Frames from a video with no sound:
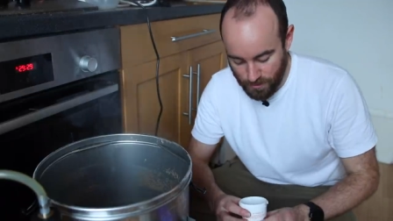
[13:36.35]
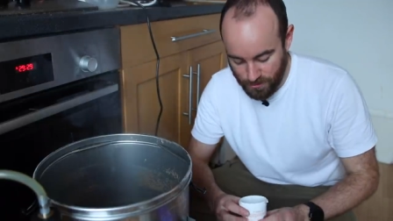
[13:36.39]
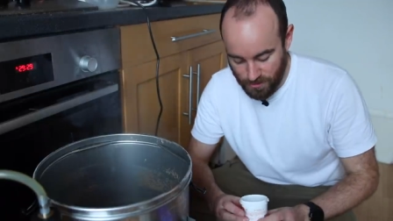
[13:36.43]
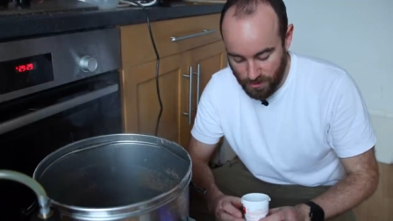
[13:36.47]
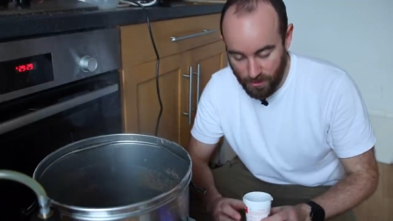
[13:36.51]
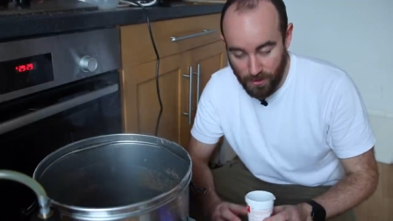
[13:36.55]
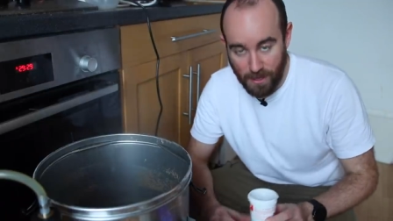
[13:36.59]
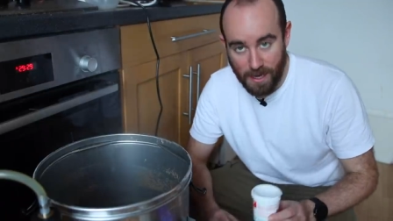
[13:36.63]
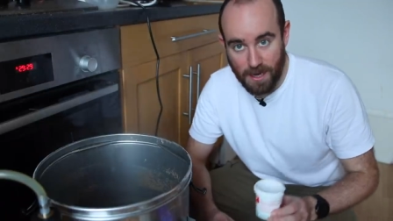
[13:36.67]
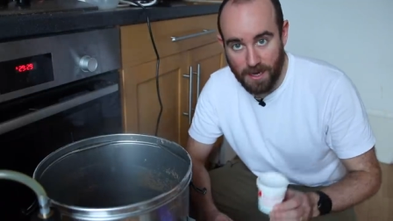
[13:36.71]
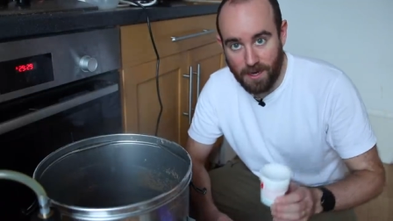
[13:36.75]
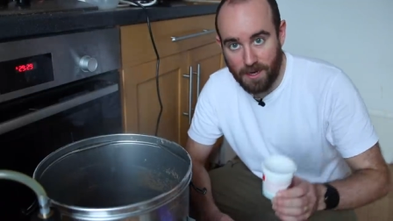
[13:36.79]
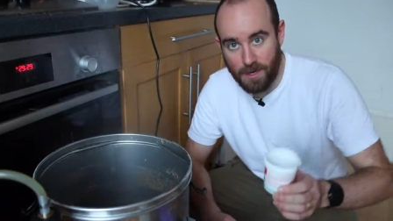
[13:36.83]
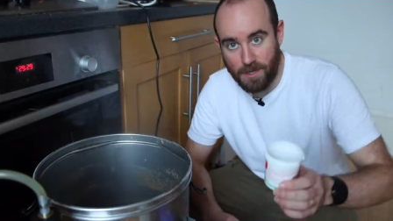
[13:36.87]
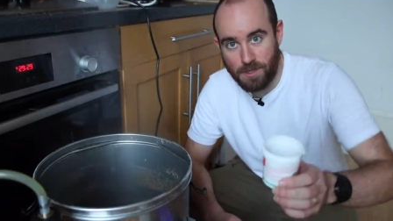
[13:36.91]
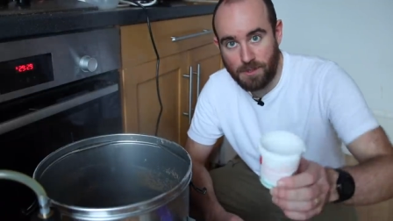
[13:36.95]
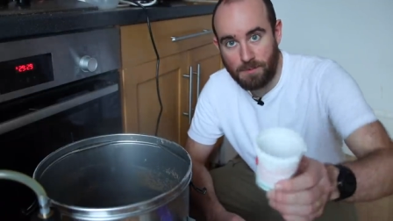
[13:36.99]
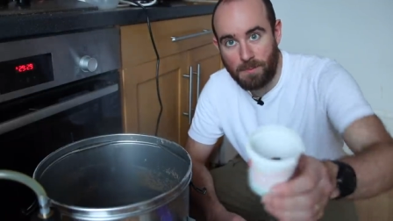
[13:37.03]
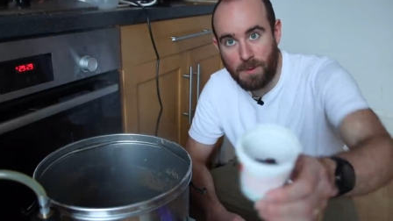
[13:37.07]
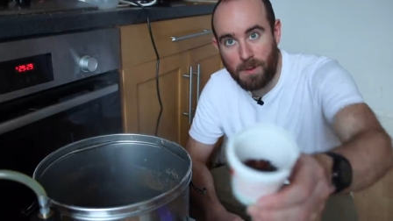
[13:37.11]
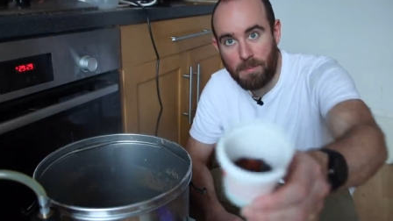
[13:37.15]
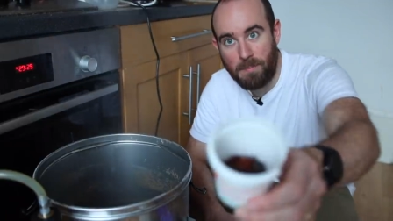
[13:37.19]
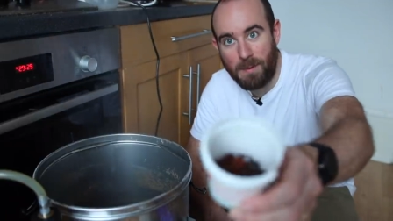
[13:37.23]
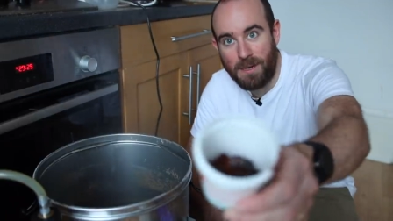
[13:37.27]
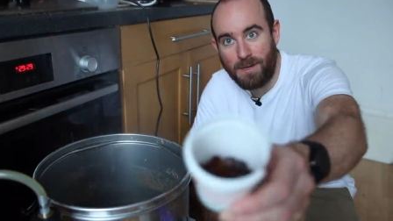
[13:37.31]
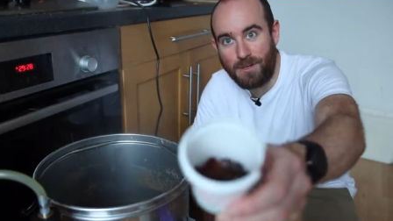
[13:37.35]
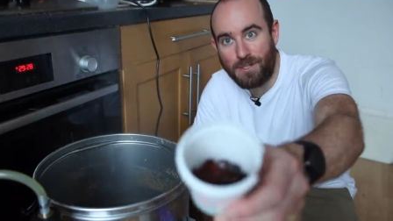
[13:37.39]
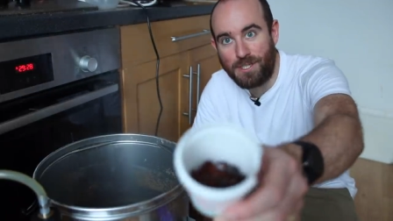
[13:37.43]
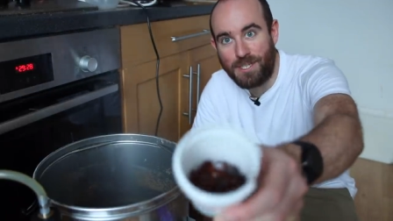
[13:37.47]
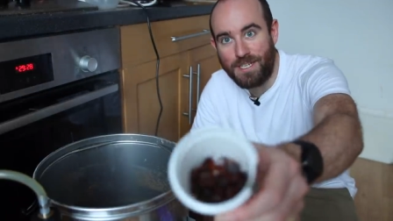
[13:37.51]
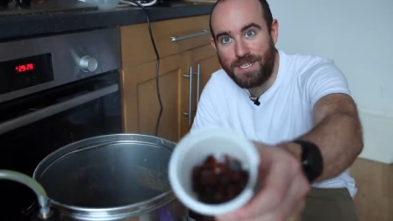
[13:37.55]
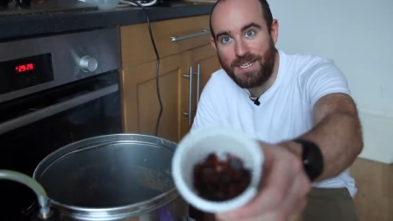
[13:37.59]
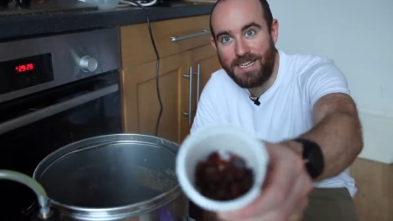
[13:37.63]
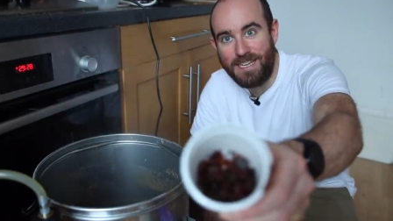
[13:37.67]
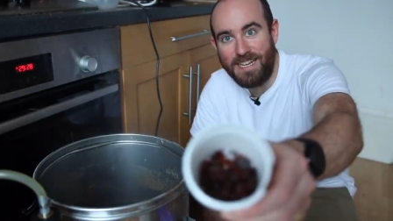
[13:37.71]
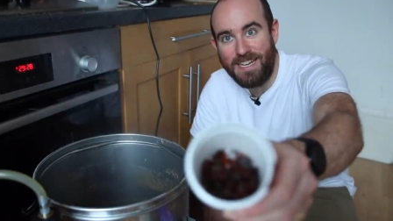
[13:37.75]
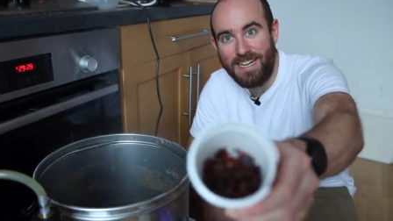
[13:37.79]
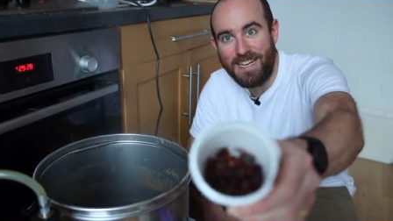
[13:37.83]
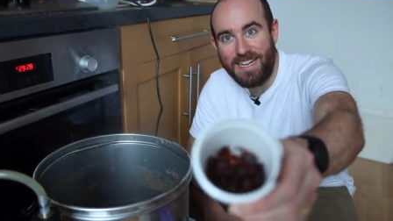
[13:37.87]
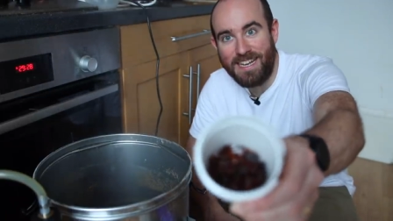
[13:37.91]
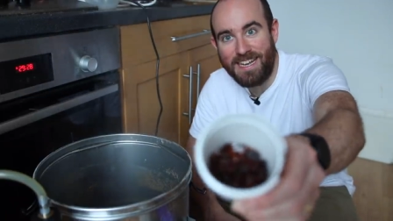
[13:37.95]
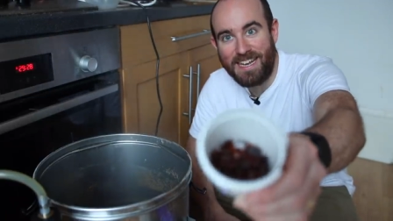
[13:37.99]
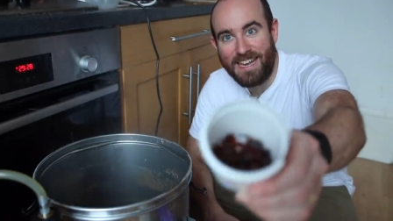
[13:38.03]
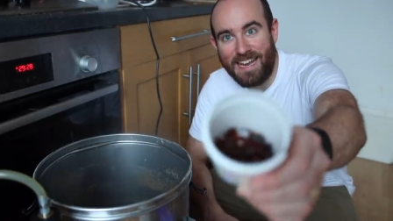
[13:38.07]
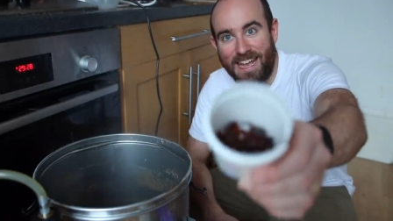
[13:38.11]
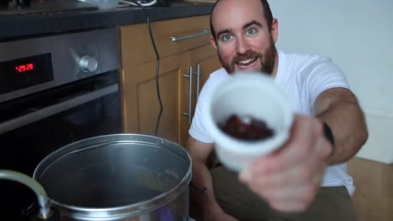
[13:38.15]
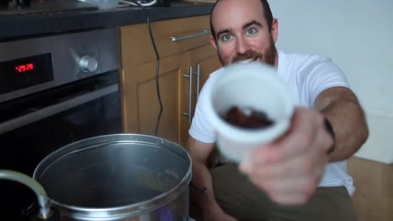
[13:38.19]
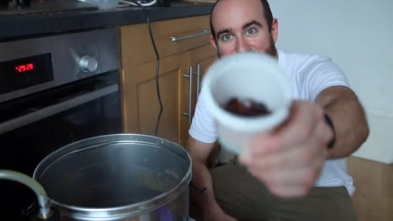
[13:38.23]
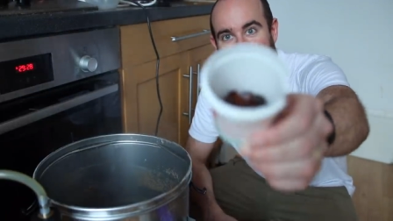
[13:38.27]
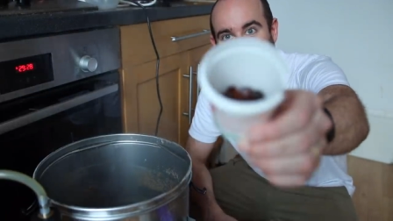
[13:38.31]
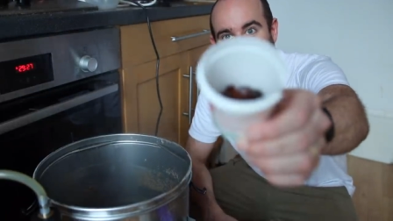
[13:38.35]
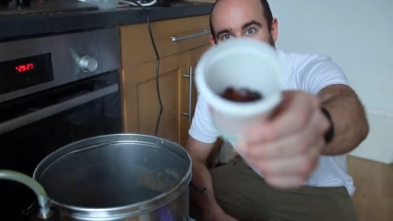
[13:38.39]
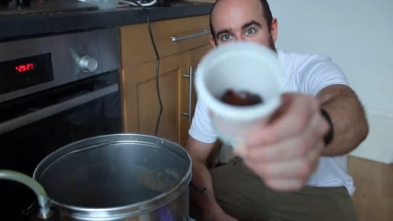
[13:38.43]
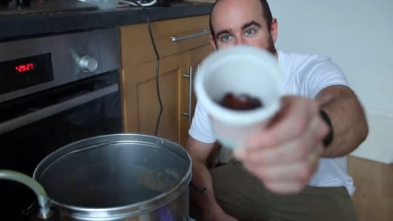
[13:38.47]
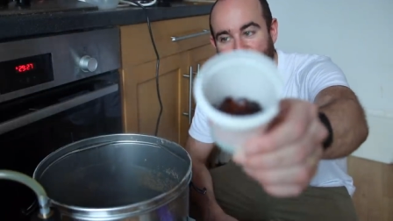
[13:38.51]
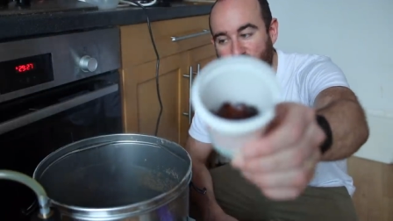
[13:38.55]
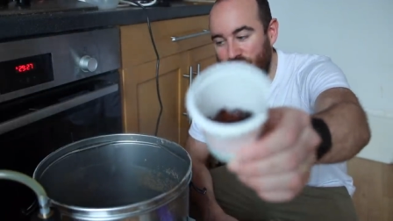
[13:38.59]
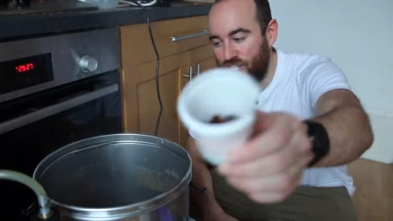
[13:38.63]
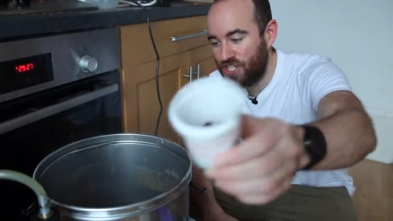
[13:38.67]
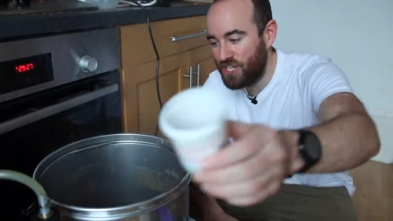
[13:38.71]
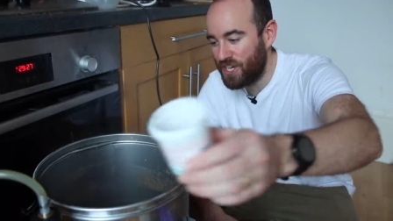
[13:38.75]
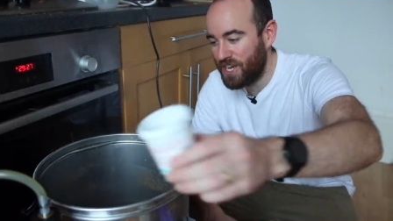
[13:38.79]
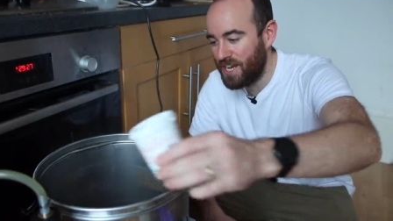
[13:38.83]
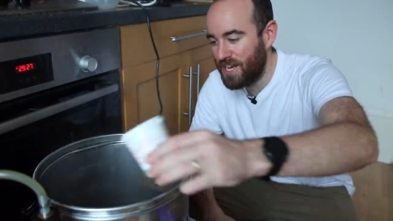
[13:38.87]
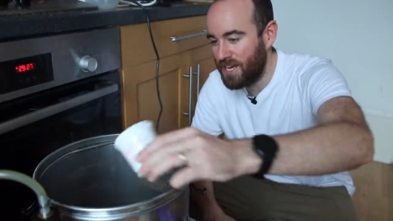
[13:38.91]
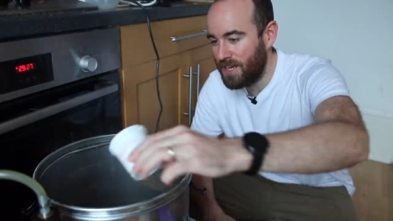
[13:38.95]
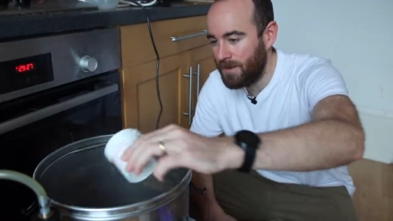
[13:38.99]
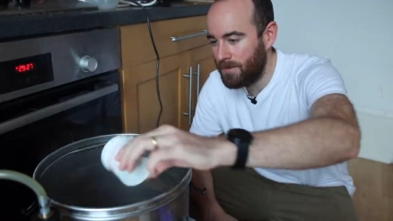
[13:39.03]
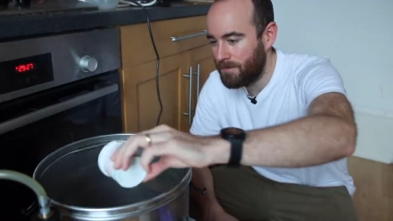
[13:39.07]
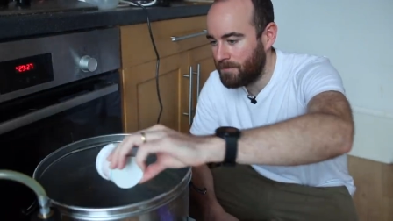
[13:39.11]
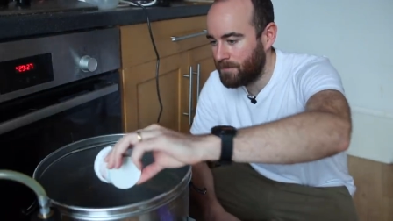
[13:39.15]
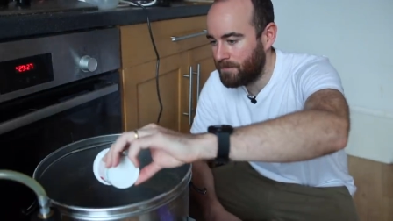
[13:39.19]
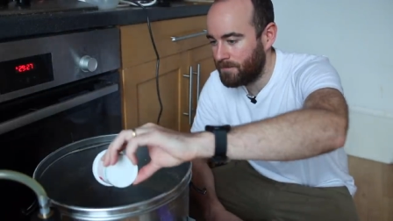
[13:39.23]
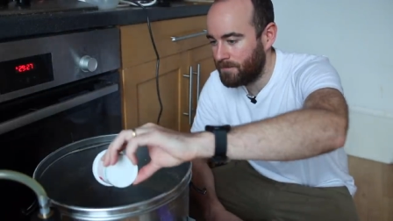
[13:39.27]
So in goes my Belgian candy sugar.